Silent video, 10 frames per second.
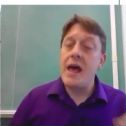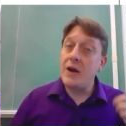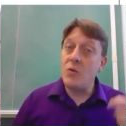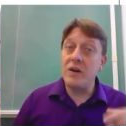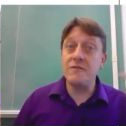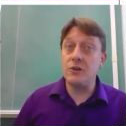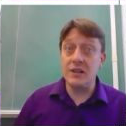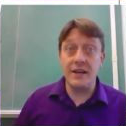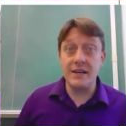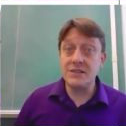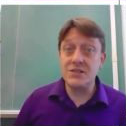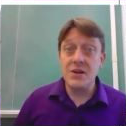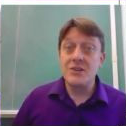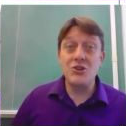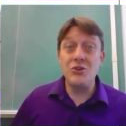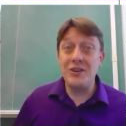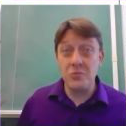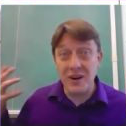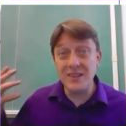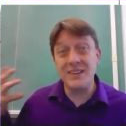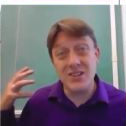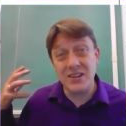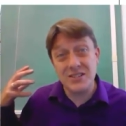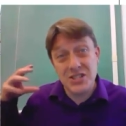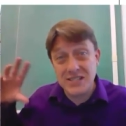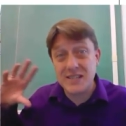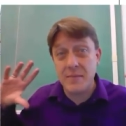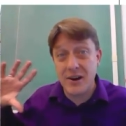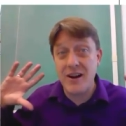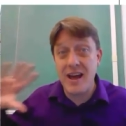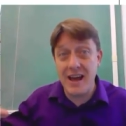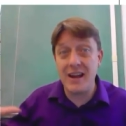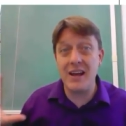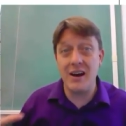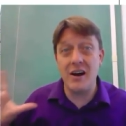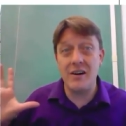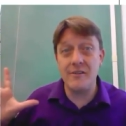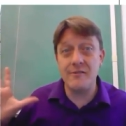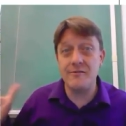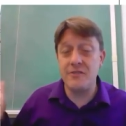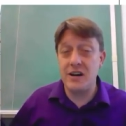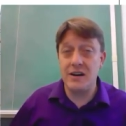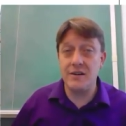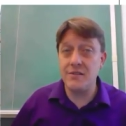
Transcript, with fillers: and one for Linux. So you can run this on just about any of uh,